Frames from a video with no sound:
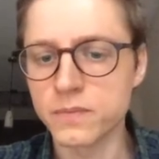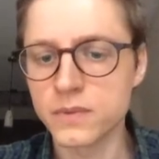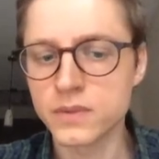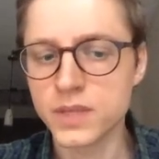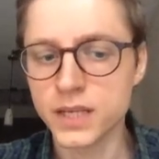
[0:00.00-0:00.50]

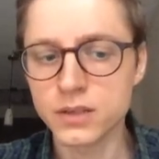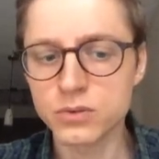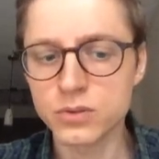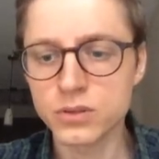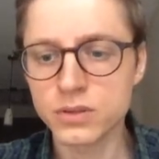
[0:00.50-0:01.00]
take a
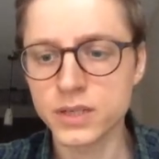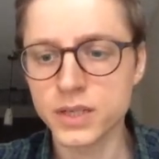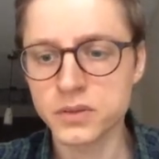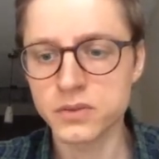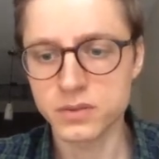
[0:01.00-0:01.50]
look
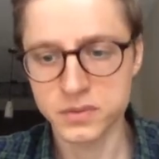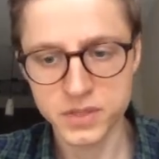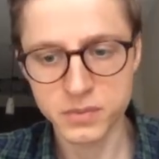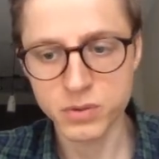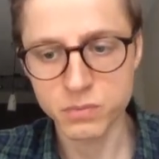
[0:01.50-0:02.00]
at
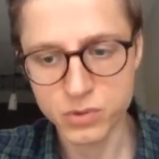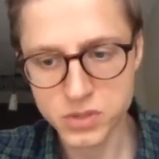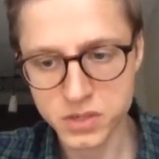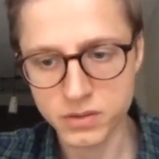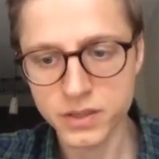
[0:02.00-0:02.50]
the
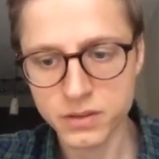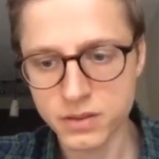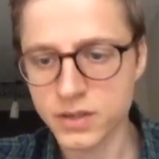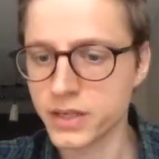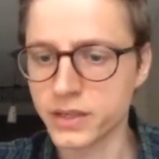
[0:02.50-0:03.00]
proposal in
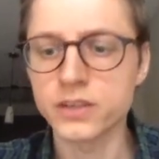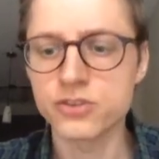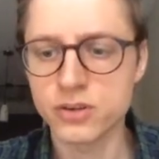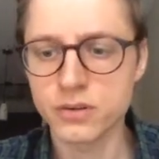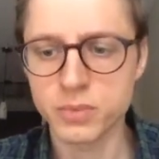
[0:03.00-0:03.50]

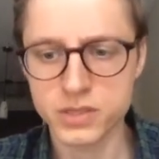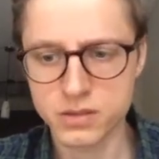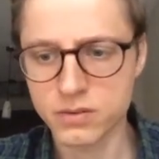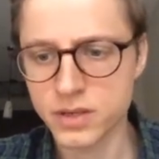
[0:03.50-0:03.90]
architecture repository